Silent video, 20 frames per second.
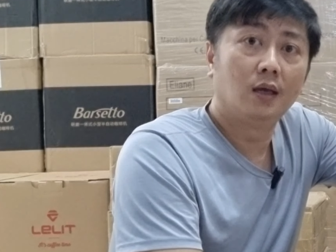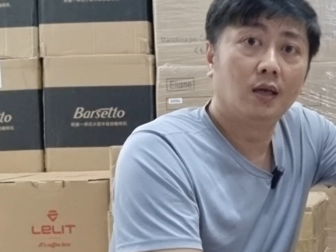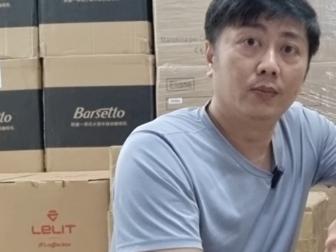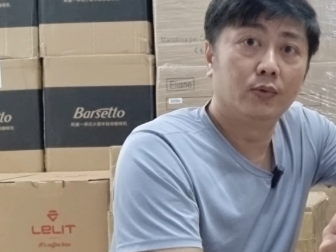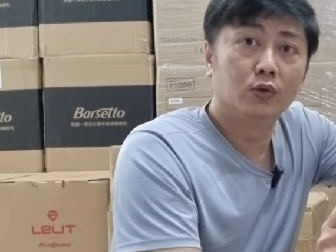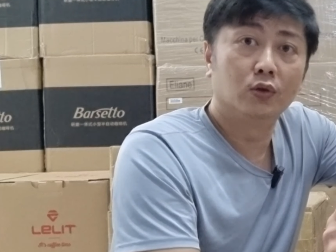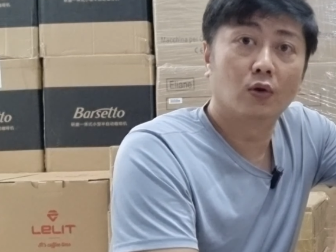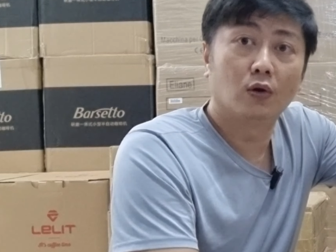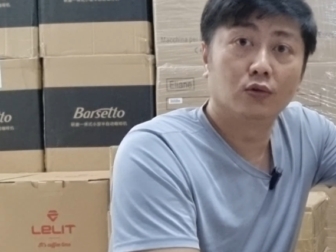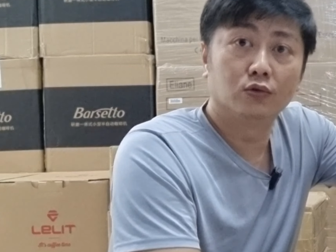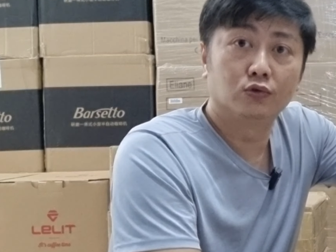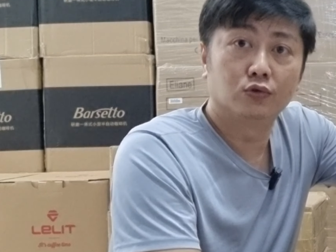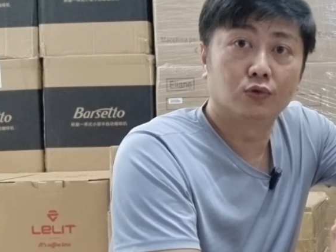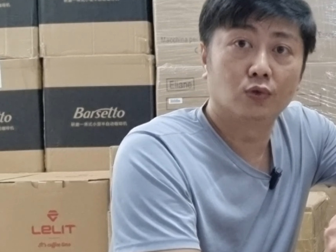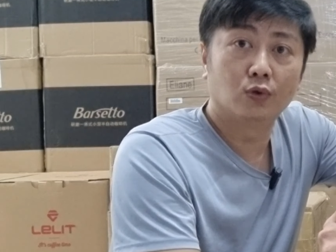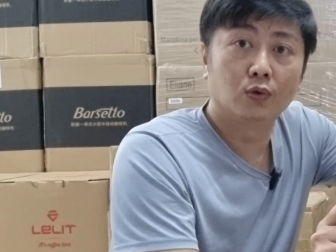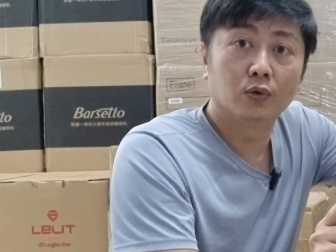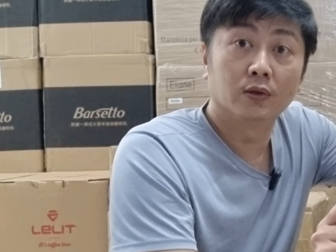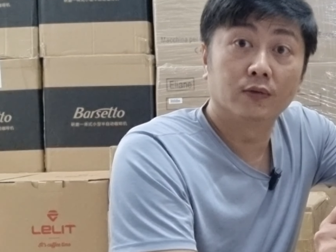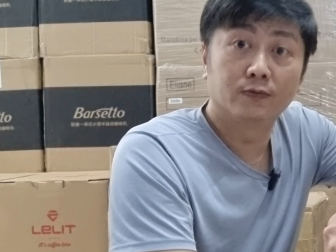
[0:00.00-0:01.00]
able to
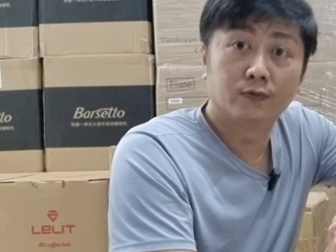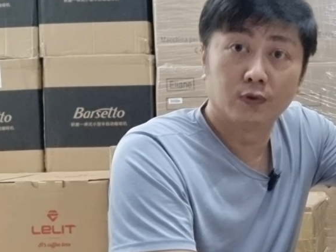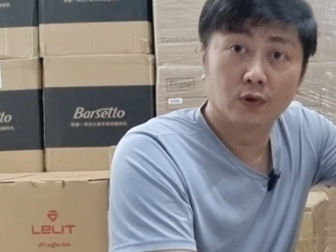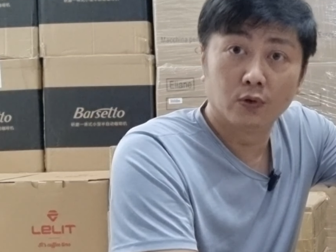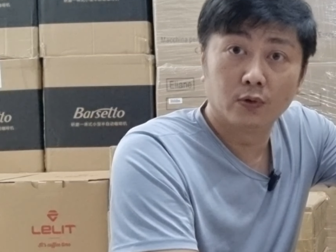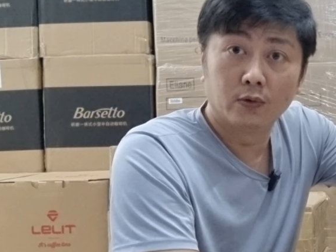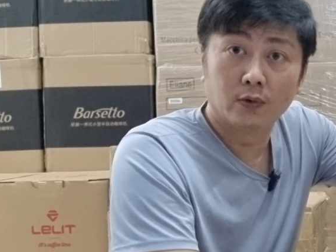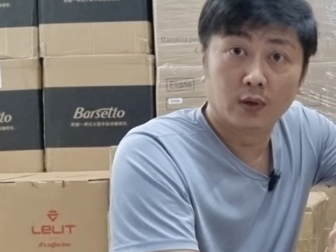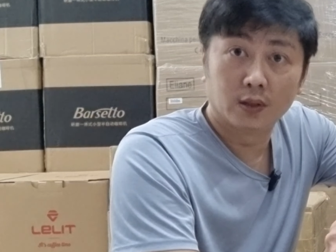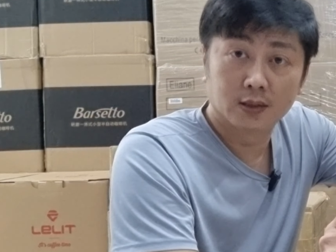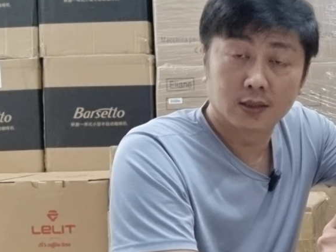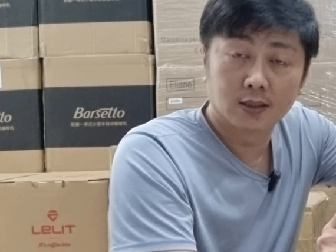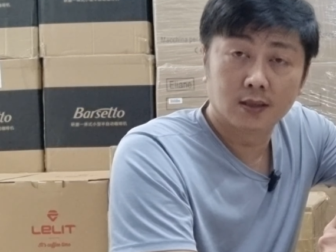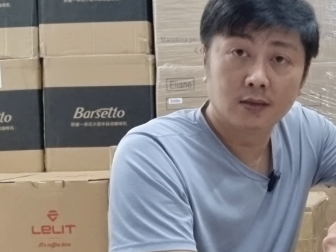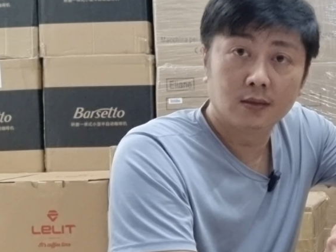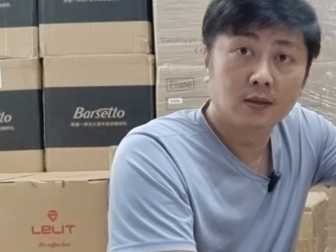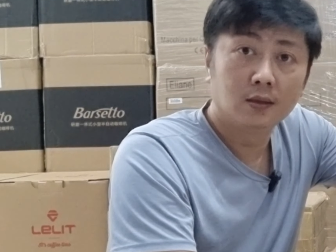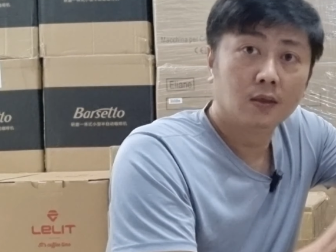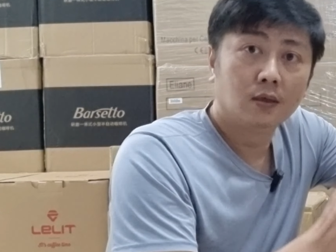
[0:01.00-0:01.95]
control the flow water.